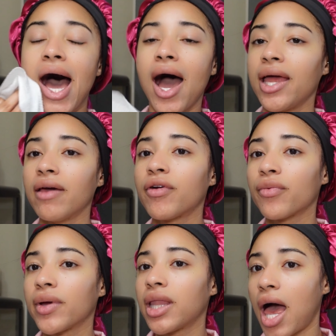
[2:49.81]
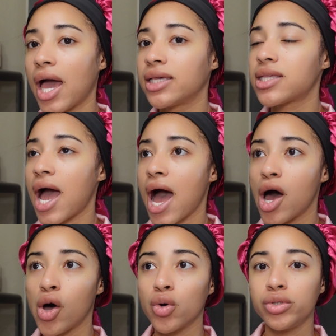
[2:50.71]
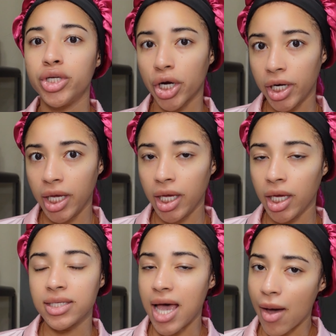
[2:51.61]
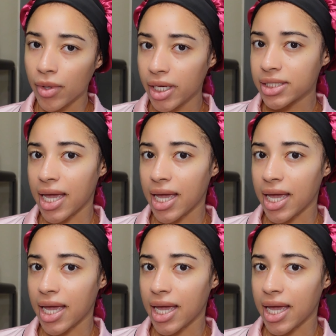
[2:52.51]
I never realized how dirty a towel is,